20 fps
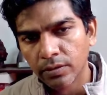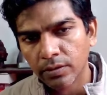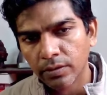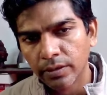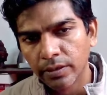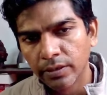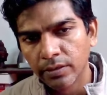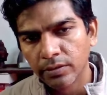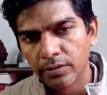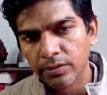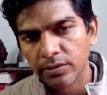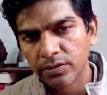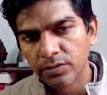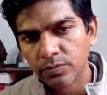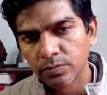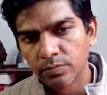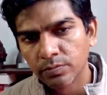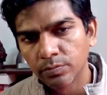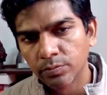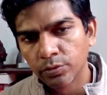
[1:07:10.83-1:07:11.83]
in this
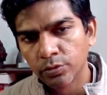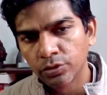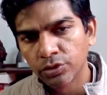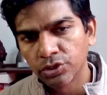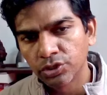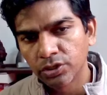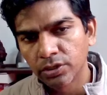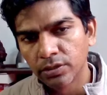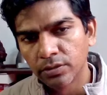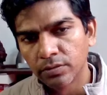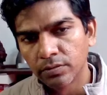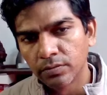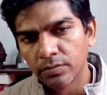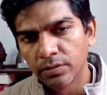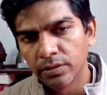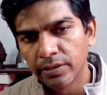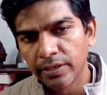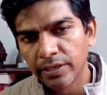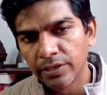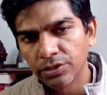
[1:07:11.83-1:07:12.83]
portion
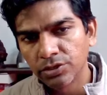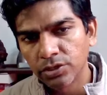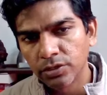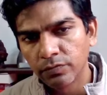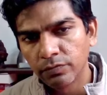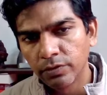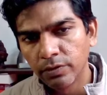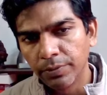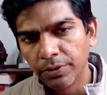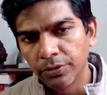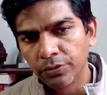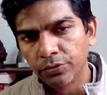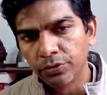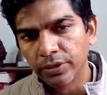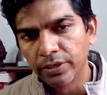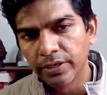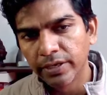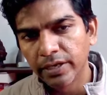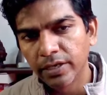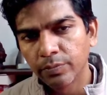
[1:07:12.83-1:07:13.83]
the tension will be
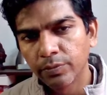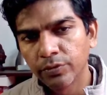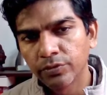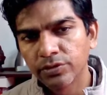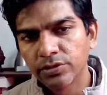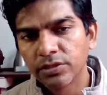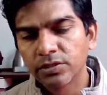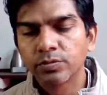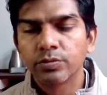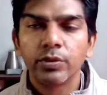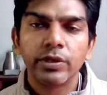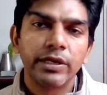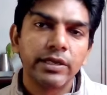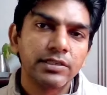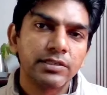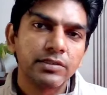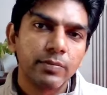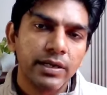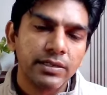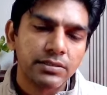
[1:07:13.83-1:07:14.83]
2T, right? Because this pulley
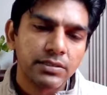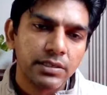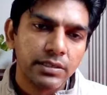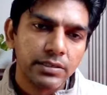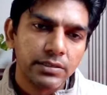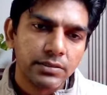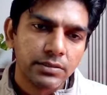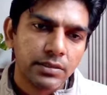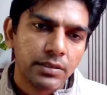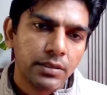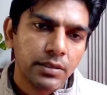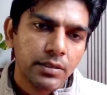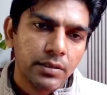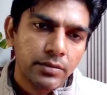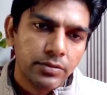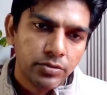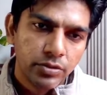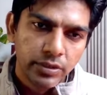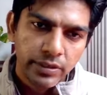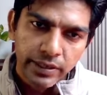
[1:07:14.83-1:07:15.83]
is massless,
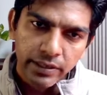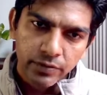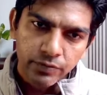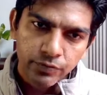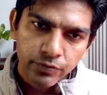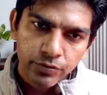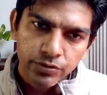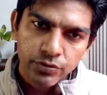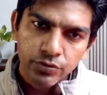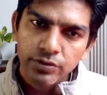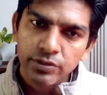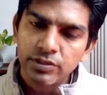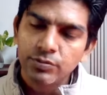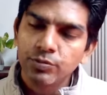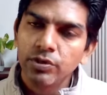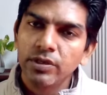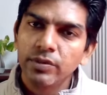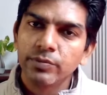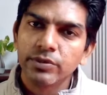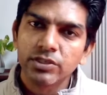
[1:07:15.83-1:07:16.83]
so the net force on this
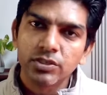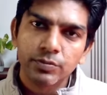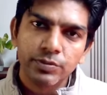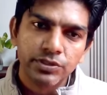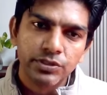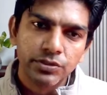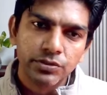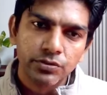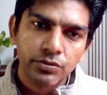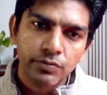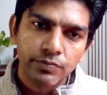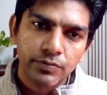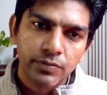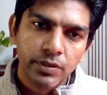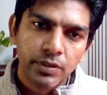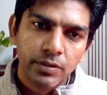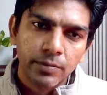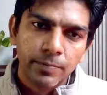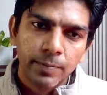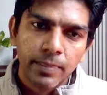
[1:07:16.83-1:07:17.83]
pulley must be 0.
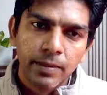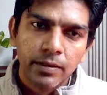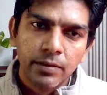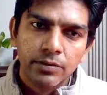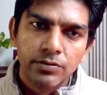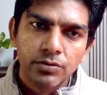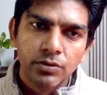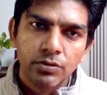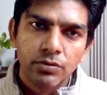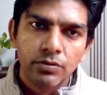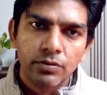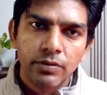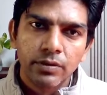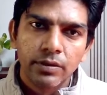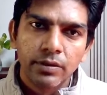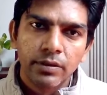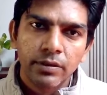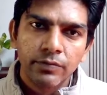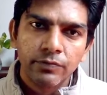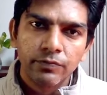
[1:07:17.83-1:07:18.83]
So
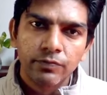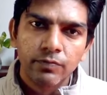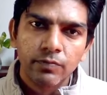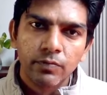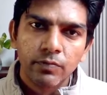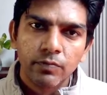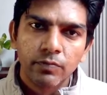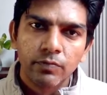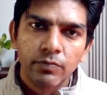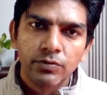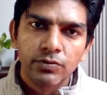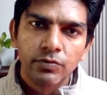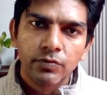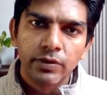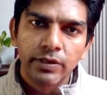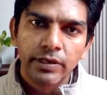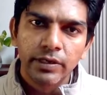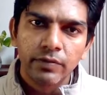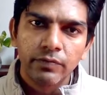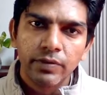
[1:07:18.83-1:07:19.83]

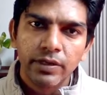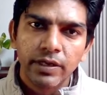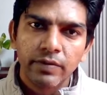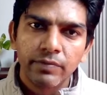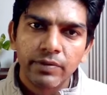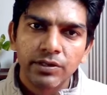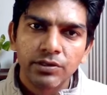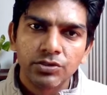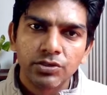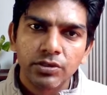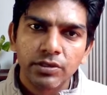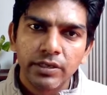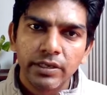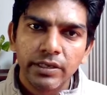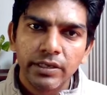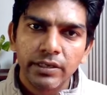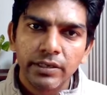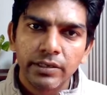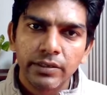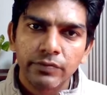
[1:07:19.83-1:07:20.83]
here we have tension
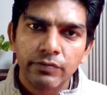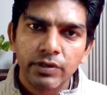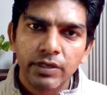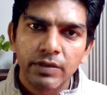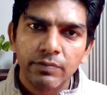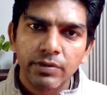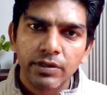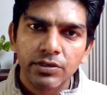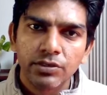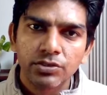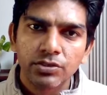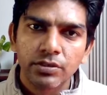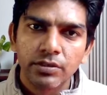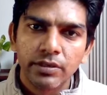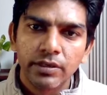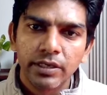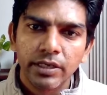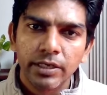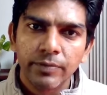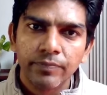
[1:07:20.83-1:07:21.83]
T, here we have tension
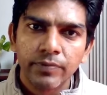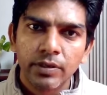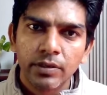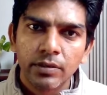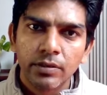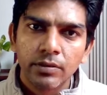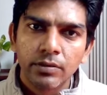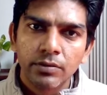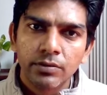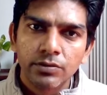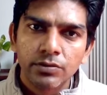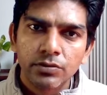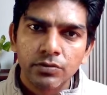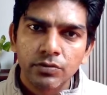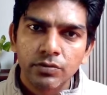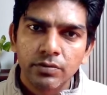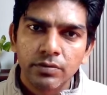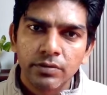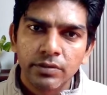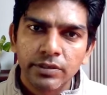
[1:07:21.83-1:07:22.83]
T,
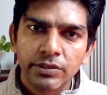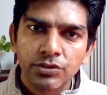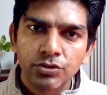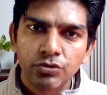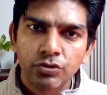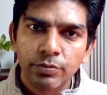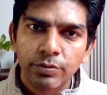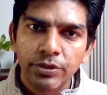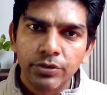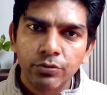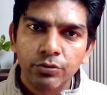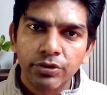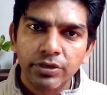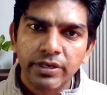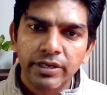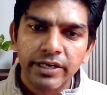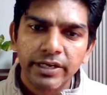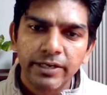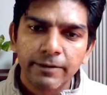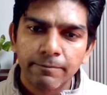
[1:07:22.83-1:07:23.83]
so this should be 2T,
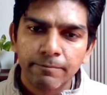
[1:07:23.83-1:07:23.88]
right?